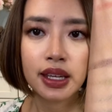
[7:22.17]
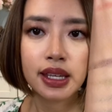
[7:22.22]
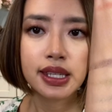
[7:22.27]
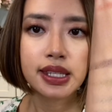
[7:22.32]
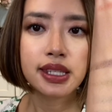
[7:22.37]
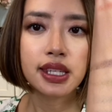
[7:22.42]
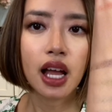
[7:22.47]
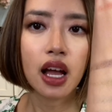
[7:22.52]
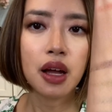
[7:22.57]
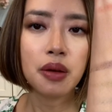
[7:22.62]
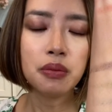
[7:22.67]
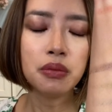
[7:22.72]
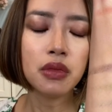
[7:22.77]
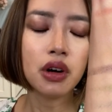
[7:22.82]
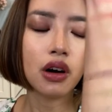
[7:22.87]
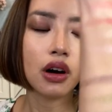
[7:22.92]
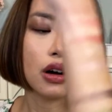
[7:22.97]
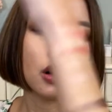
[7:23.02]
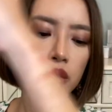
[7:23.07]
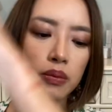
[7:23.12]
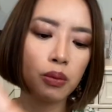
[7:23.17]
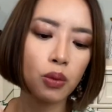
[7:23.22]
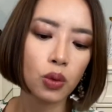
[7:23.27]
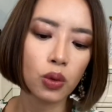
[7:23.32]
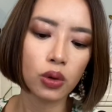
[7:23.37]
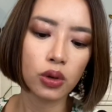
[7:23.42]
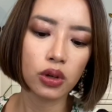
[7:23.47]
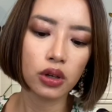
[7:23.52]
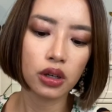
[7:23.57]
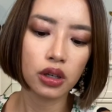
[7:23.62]
Some are
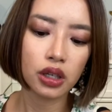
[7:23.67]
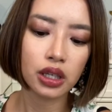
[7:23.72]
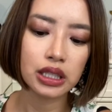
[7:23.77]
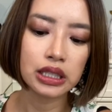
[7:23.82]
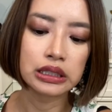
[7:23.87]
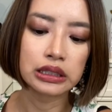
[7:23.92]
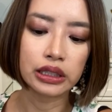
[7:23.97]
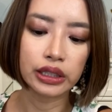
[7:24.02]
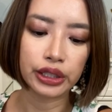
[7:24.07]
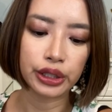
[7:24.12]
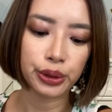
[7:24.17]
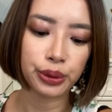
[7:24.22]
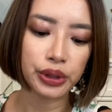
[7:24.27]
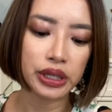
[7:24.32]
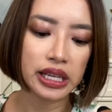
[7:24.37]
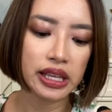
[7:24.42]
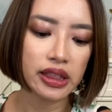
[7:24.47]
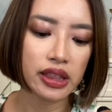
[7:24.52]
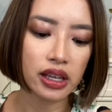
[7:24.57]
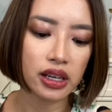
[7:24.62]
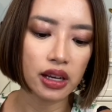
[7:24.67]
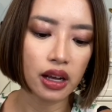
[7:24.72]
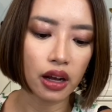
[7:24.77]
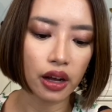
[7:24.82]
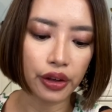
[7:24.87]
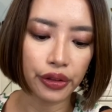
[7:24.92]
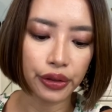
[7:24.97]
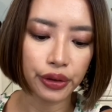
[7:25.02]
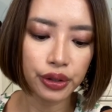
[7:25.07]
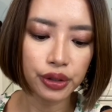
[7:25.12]
more glittery than
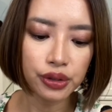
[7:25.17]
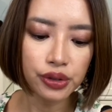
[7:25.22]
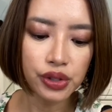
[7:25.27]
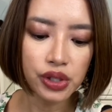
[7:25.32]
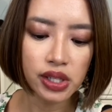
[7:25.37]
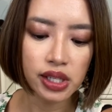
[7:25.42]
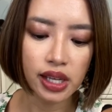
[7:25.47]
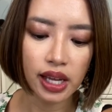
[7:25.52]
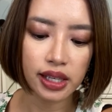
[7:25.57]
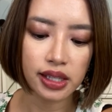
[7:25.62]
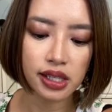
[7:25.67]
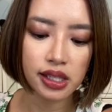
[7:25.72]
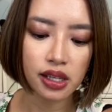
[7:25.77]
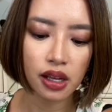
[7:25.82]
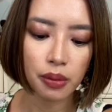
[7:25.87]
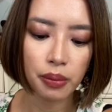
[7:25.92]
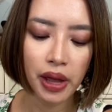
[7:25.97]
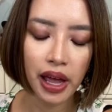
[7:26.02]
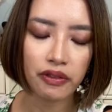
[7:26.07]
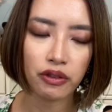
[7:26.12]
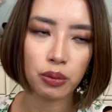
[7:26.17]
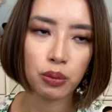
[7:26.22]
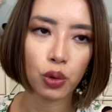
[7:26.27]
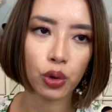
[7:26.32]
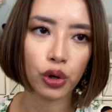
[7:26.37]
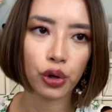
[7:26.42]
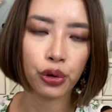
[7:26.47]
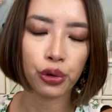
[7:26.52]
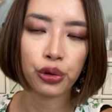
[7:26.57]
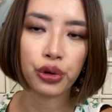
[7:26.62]
others, and some have a
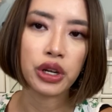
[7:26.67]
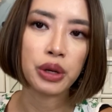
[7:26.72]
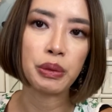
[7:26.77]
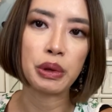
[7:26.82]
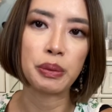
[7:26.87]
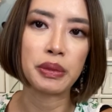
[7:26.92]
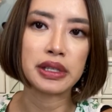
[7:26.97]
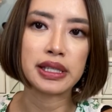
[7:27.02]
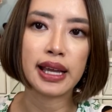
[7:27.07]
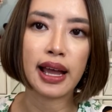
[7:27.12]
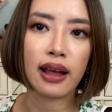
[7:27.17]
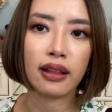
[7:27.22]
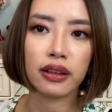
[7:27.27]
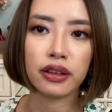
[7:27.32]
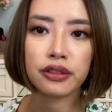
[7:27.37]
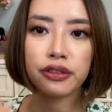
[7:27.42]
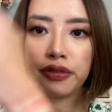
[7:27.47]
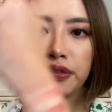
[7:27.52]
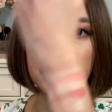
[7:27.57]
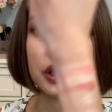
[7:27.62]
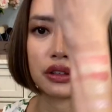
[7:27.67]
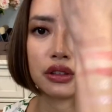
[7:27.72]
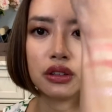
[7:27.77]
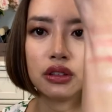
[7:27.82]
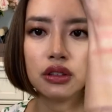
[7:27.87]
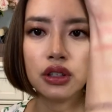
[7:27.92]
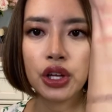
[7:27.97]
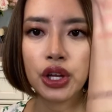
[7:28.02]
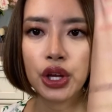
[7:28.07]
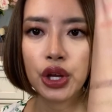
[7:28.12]
more creamy metallic
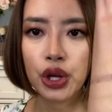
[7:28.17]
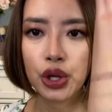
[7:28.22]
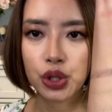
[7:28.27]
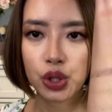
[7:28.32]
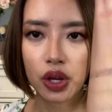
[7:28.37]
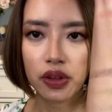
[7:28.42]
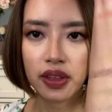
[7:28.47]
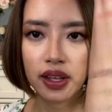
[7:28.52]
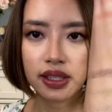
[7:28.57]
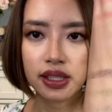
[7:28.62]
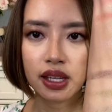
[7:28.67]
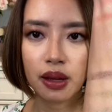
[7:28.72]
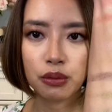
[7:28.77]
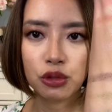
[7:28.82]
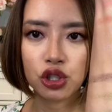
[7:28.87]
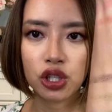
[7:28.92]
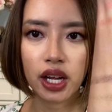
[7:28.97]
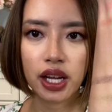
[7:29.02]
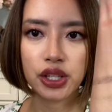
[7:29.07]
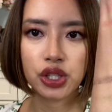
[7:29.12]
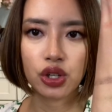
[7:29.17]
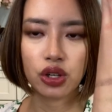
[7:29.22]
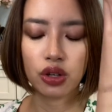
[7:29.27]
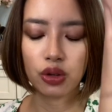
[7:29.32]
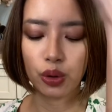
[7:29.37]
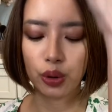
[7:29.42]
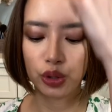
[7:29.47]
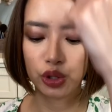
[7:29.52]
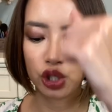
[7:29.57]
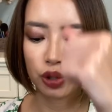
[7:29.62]
feel. So I think some shades are
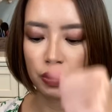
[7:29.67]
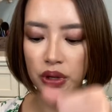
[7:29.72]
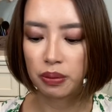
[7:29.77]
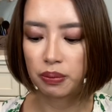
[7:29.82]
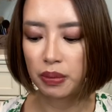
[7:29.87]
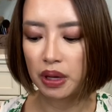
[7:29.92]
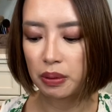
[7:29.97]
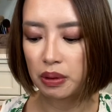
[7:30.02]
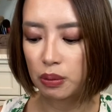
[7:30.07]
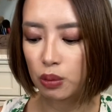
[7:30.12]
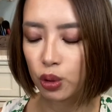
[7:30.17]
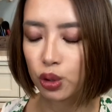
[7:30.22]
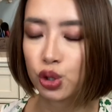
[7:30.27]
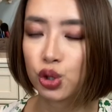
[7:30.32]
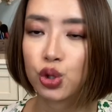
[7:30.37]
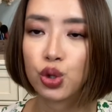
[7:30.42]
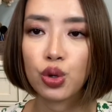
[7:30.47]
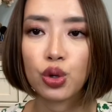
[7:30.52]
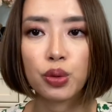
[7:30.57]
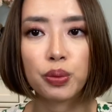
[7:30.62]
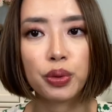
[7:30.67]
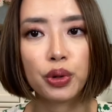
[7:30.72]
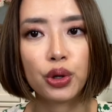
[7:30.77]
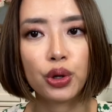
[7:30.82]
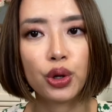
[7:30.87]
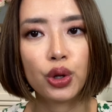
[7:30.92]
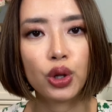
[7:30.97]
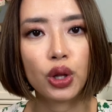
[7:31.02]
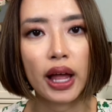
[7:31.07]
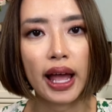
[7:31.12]
going to be maybe more
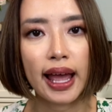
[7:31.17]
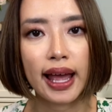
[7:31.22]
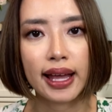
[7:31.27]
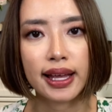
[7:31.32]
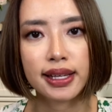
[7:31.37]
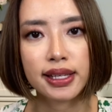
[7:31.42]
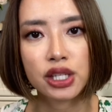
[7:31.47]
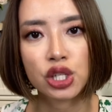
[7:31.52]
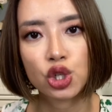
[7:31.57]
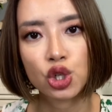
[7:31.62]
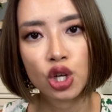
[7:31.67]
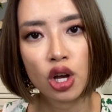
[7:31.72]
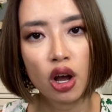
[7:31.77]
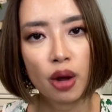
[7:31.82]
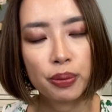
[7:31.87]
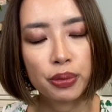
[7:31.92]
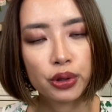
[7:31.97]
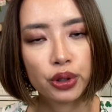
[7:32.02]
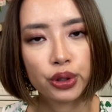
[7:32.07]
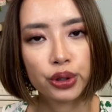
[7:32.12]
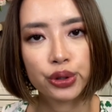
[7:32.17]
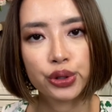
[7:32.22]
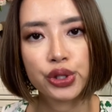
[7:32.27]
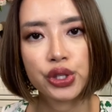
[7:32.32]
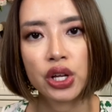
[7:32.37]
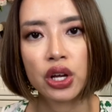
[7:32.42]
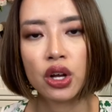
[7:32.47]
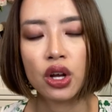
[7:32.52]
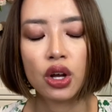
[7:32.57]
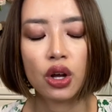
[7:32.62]
suitable as
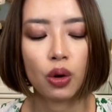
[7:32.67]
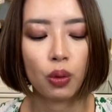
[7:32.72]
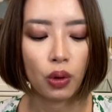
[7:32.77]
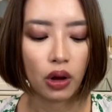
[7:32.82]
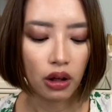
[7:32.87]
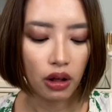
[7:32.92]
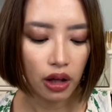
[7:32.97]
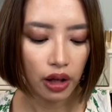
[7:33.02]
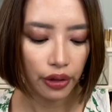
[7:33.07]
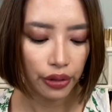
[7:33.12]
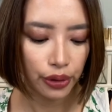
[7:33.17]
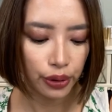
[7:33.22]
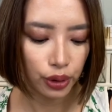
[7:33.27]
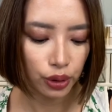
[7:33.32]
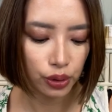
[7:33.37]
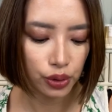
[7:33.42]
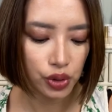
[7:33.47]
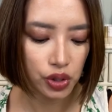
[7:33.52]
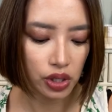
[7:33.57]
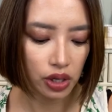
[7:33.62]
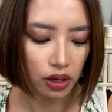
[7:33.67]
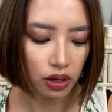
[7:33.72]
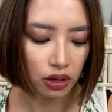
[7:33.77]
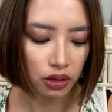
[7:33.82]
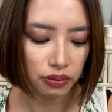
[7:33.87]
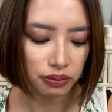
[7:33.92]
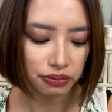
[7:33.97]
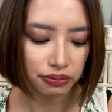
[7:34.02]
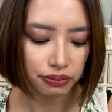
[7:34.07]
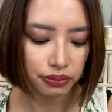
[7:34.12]
toppers, while others
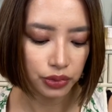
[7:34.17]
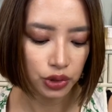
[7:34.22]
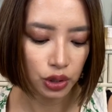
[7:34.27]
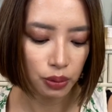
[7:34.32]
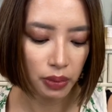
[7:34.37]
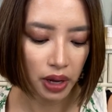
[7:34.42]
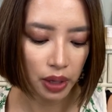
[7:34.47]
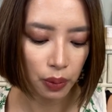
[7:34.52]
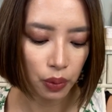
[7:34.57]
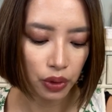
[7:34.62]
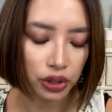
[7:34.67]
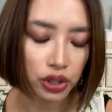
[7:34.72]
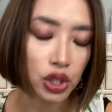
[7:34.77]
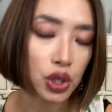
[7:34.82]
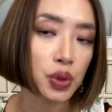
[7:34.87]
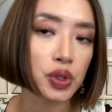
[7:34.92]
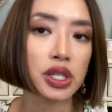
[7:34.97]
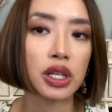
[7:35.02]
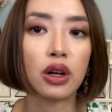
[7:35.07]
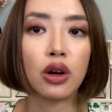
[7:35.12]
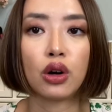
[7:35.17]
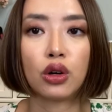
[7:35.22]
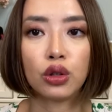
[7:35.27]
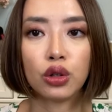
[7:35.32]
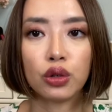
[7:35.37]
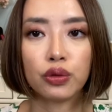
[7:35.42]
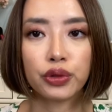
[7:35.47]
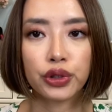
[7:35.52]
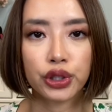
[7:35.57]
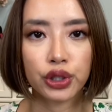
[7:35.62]
um, you might want to use it all
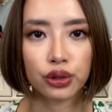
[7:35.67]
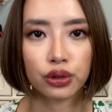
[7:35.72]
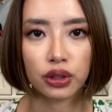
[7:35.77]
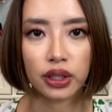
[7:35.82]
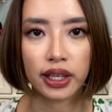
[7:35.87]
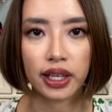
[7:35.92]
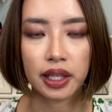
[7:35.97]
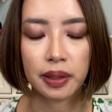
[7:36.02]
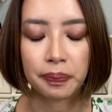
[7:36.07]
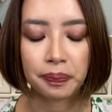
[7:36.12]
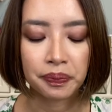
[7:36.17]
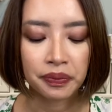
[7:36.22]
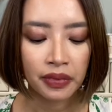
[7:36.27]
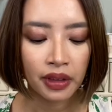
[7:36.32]
over your lid.